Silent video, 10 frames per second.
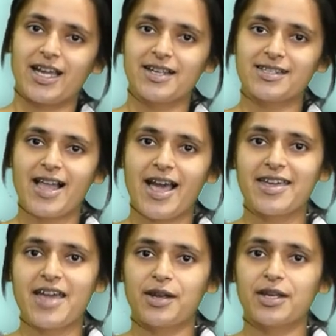it is
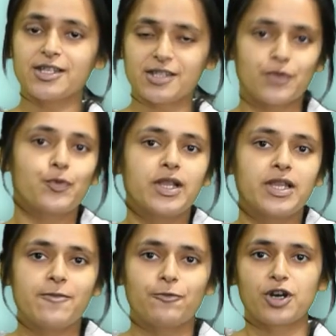like an instant
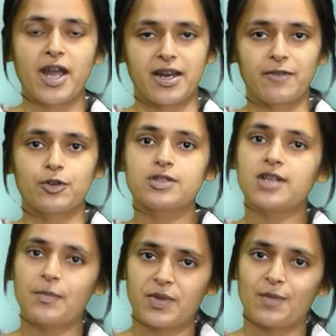relief for headache for
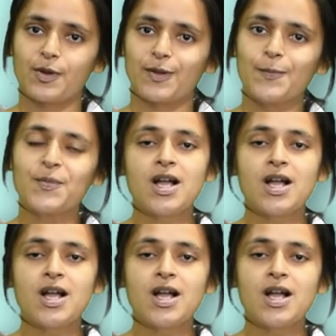some people